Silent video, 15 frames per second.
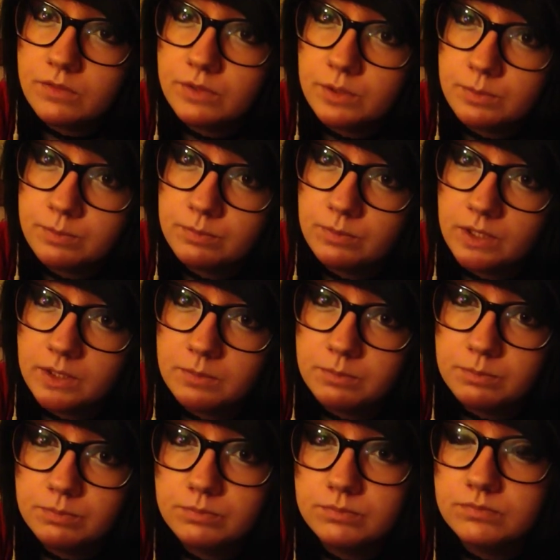feel like
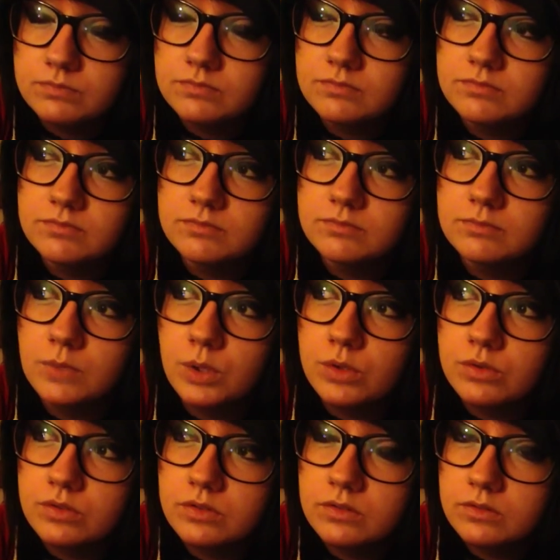
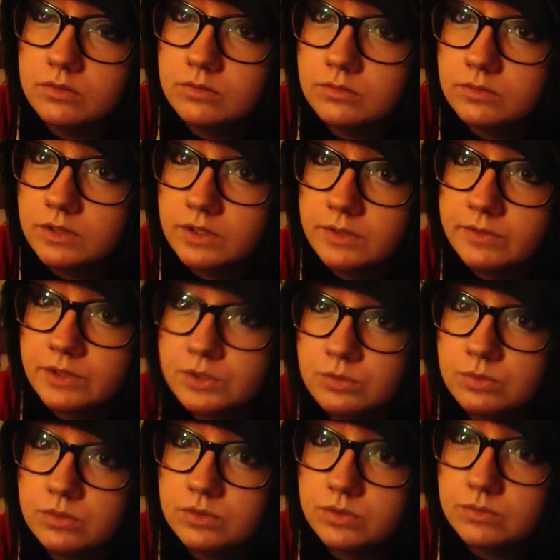most
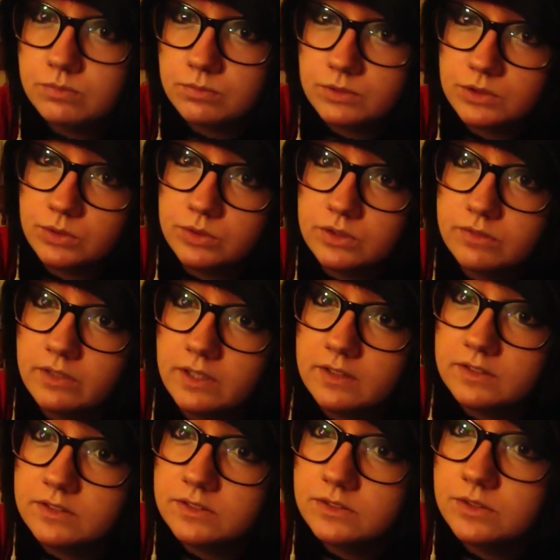individuals resort to
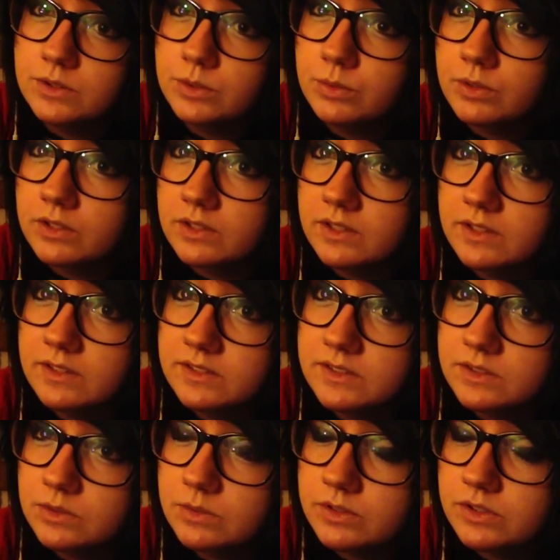violence too quickly in a
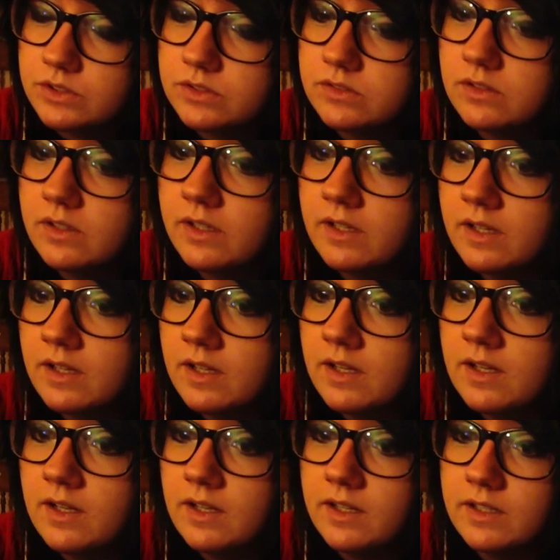situation,
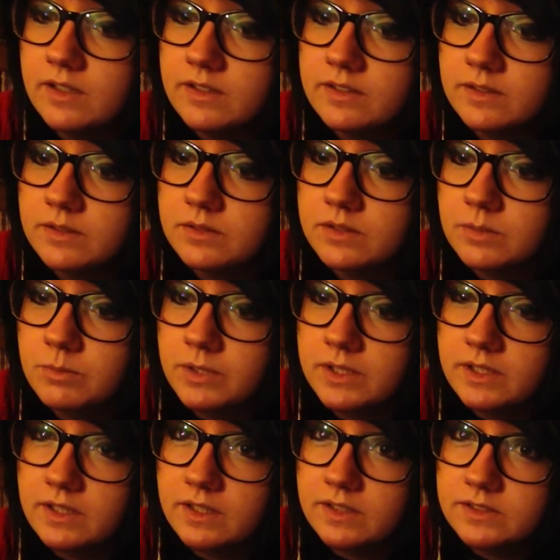and it can
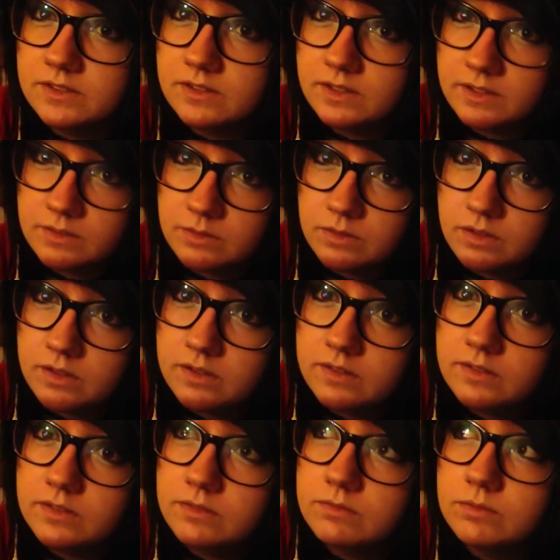make it escalate,
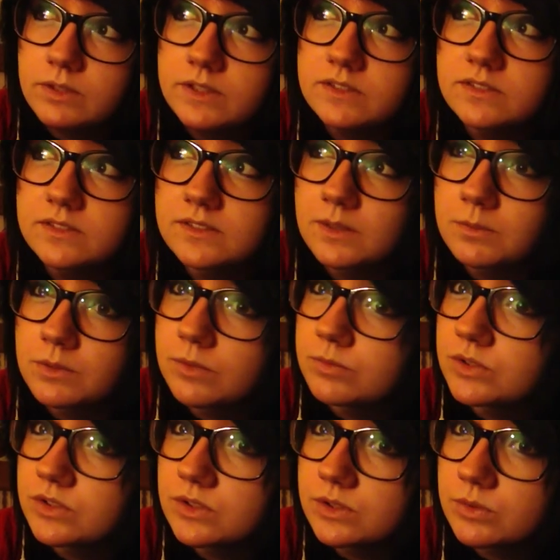and it's
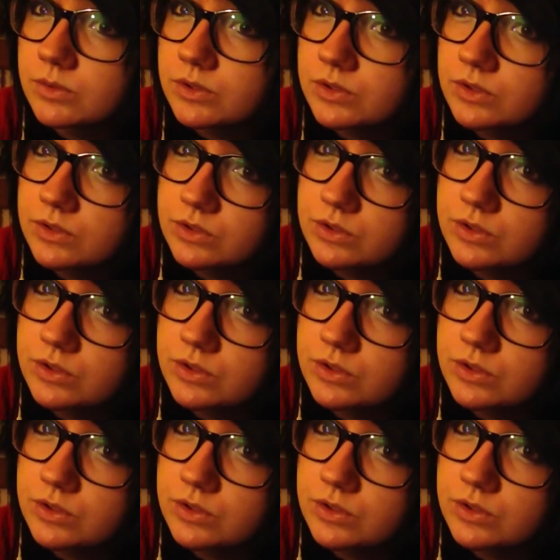sometimes a situation that